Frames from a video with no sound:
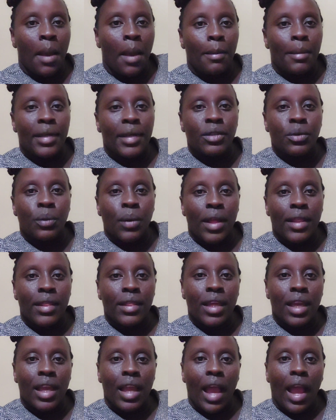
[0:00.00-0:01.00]
But one
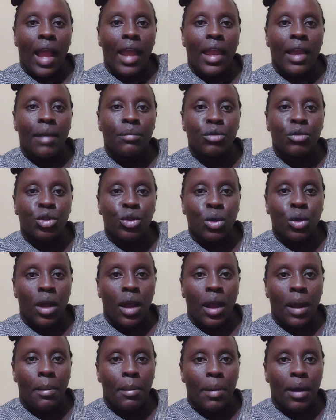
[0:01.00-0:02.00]
thing I am sure
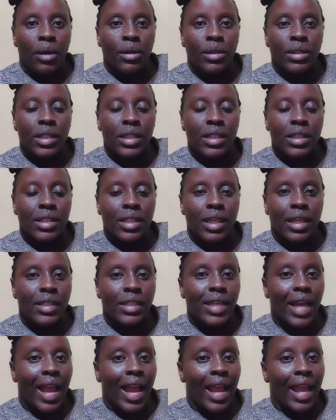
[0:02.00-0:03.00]
about is that
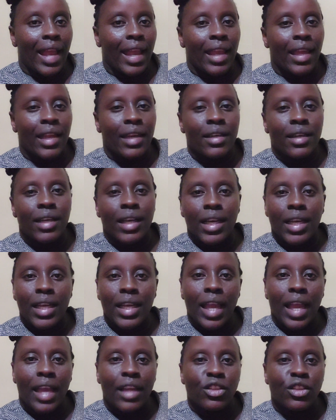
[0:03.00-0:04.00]
I
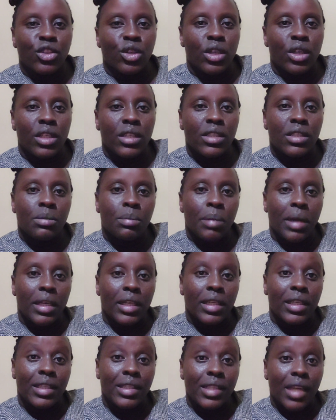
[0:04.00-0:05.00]
really enjoying
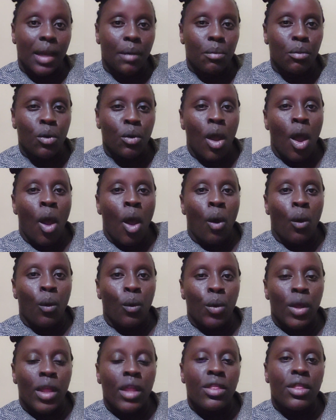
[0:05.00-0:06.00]
spending time
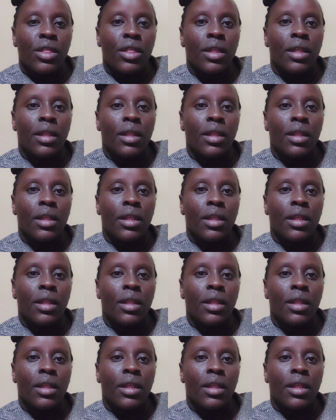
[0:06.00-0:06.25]
with